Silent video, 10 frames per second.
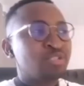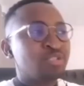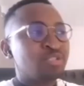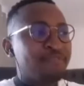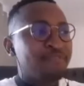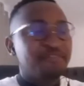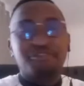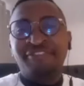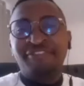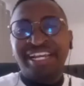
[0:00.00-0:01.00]
a stock for
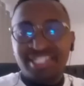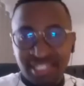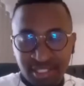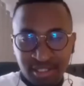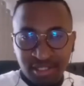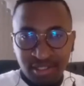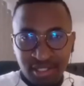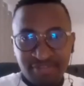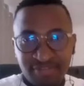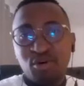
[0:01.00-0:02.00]
for flexing.
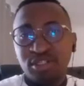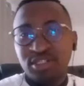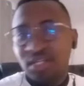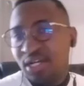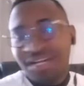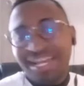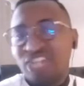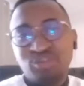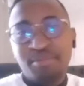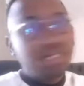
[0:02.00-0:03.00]
If you've got
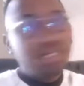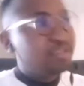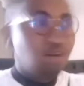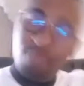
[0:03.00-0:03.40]
extra money,